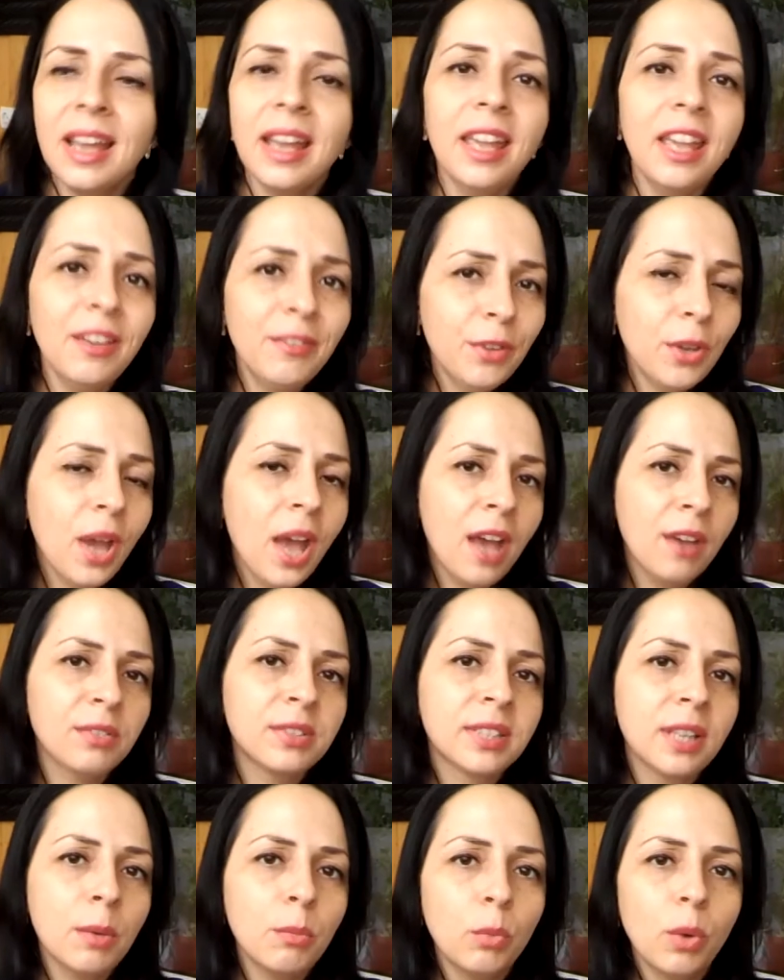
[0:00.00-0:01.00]
If you have
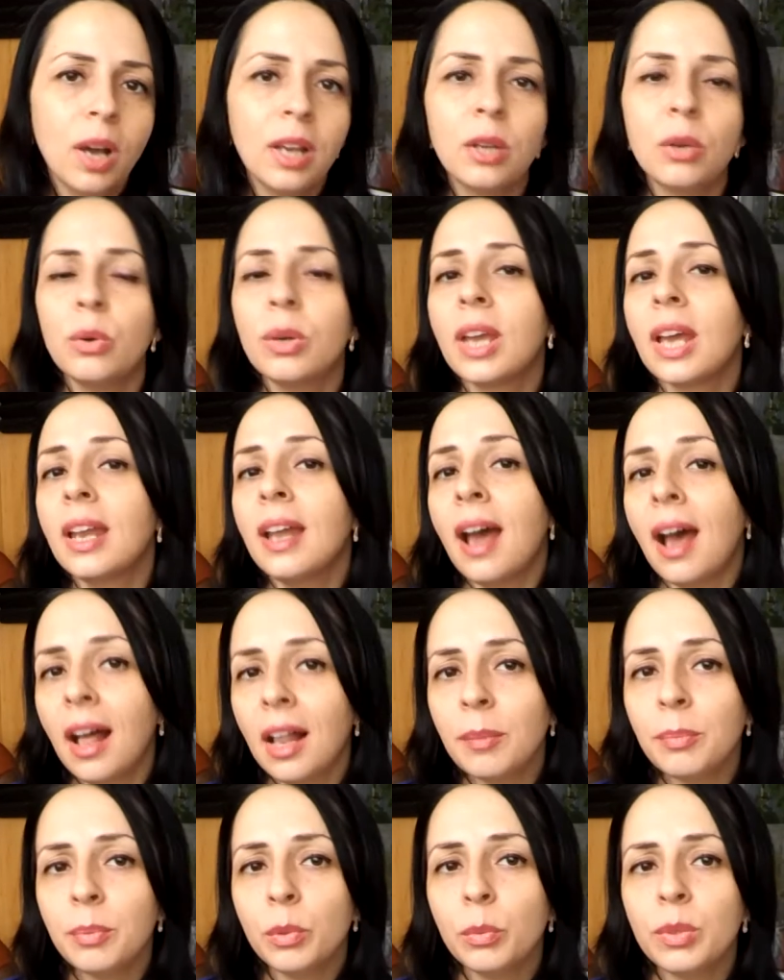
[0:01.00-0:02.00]
someone who can
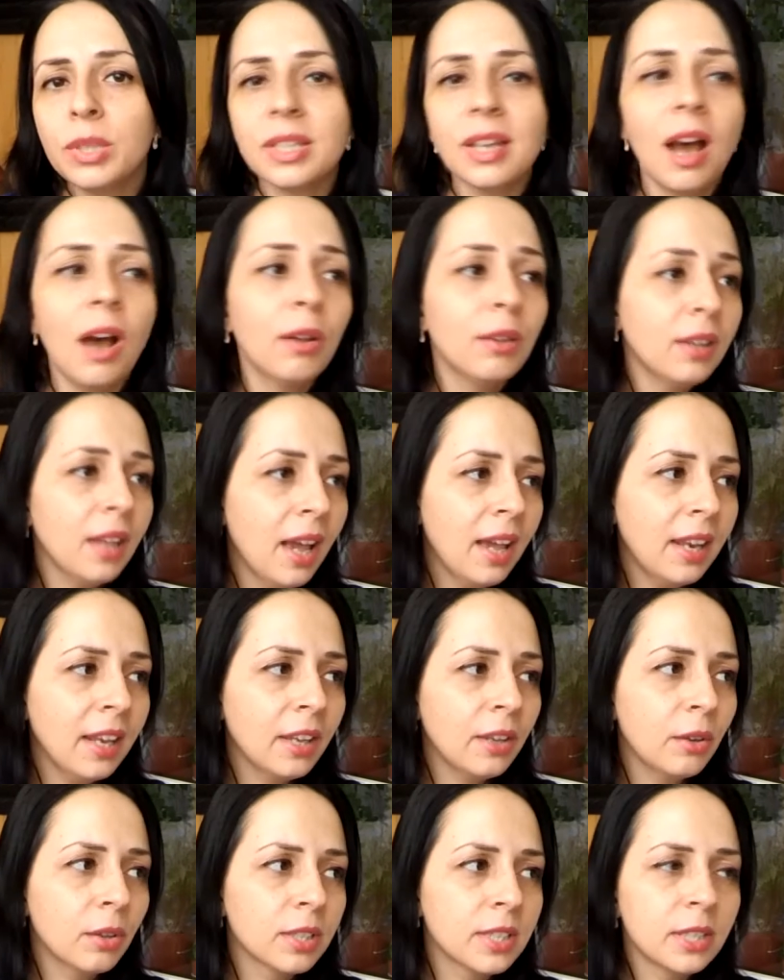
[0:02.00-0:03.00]
help you with outlining
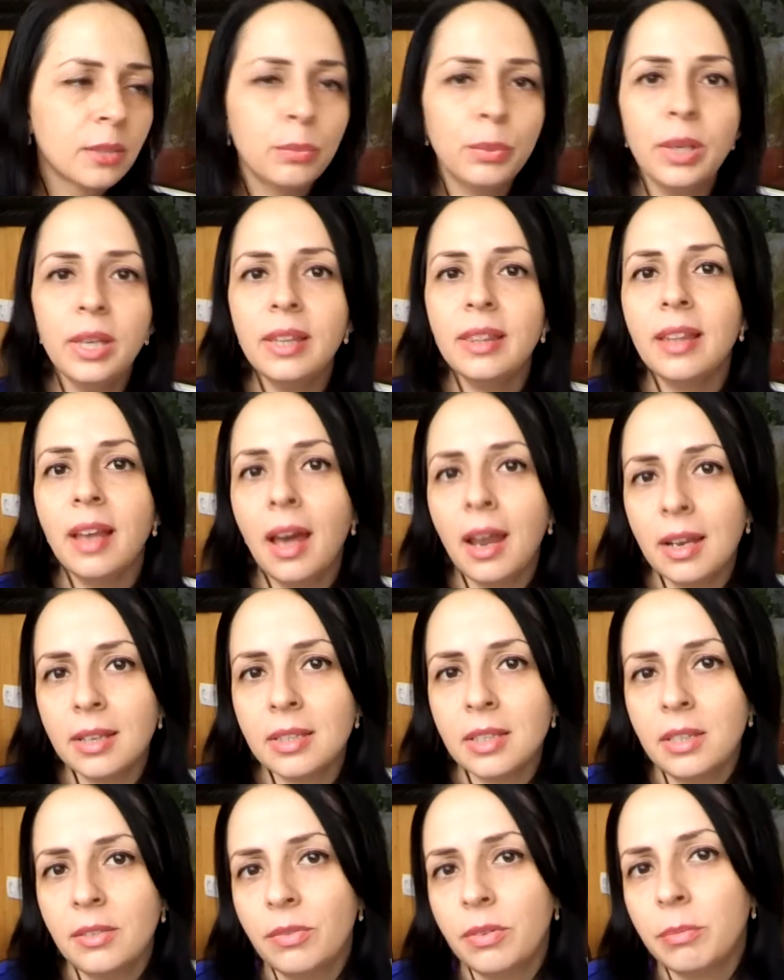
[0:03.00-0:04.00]
your CV, that is
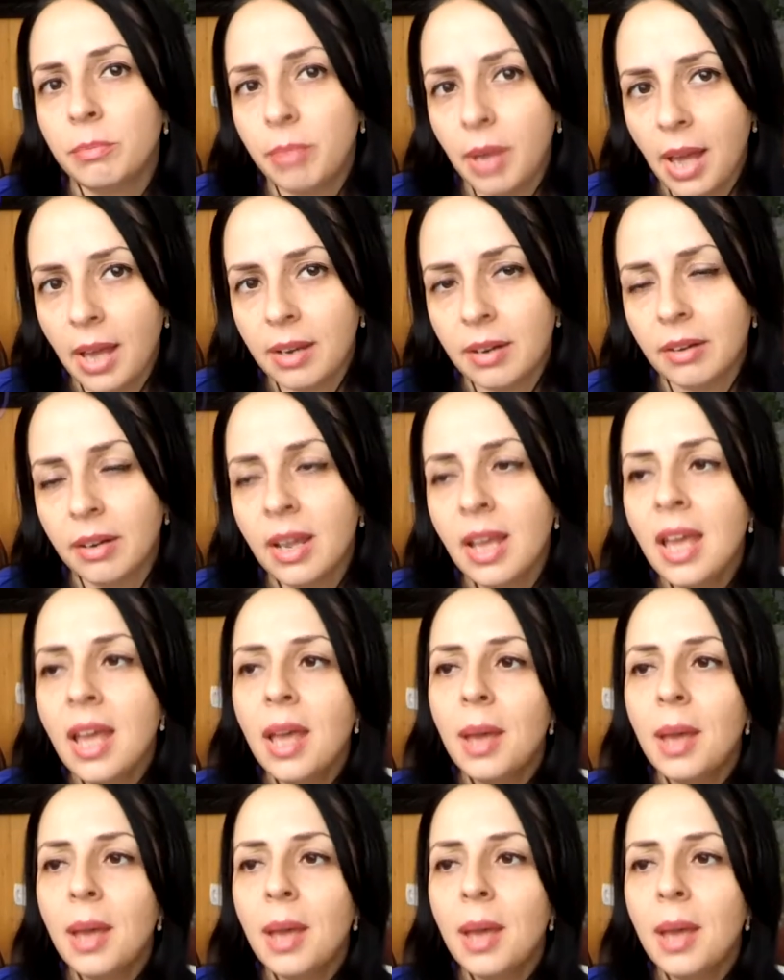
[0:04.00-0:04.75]
even better.